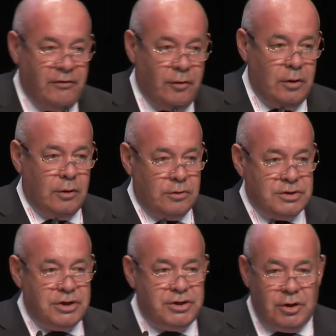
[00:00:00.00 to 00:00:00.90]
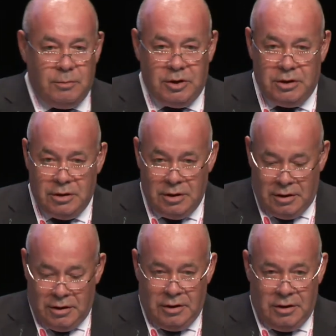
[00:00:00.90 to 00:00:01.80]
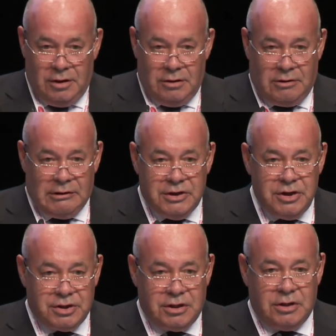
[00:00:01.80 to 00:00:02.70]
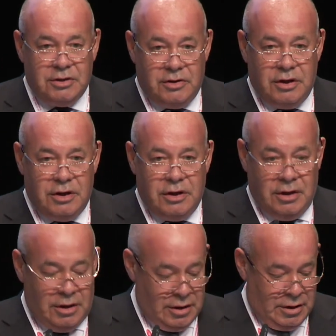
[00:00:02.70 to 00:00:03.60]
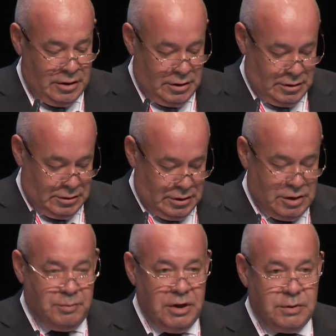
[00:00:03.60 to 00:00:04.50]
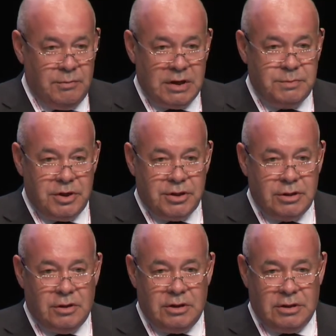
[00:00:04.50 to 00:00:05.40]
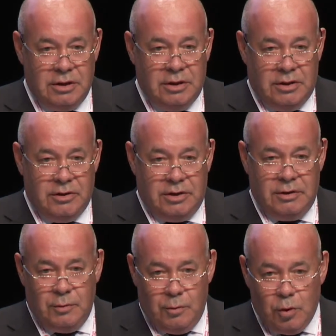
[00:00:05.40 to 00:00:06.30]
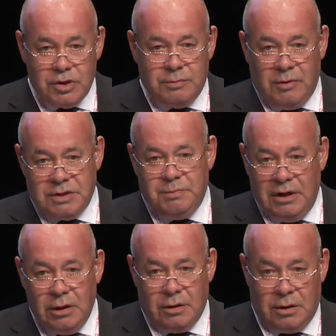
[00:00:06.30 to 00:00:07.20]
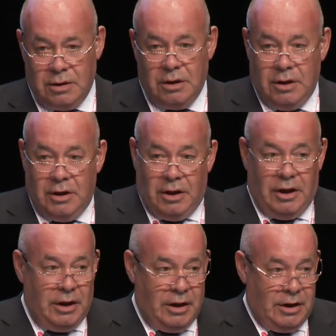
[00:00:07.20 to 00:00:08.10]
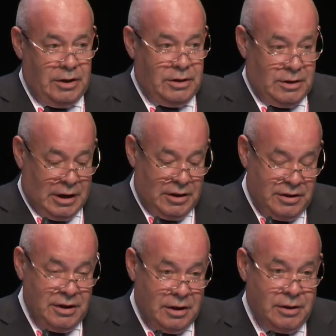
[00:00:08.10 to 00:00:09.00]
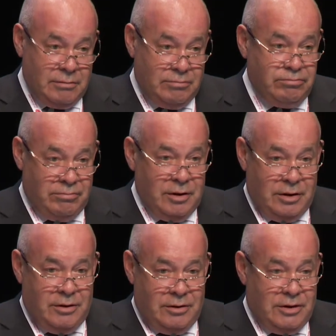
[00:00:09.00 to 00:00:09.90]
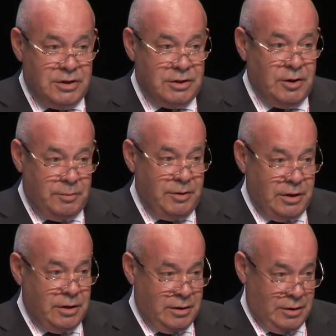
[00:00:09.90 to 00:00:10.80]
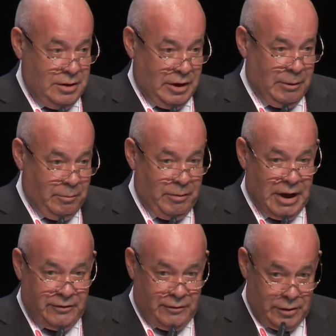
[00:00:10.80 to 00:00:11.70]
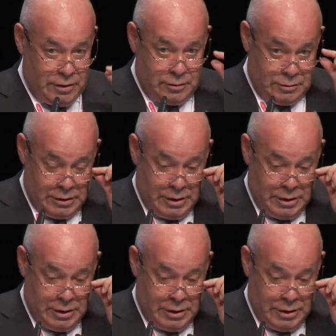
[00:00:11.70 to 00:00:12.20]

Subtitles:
follow the German tradition. The speech must be short, the words must be long, and I think this not be bad for you.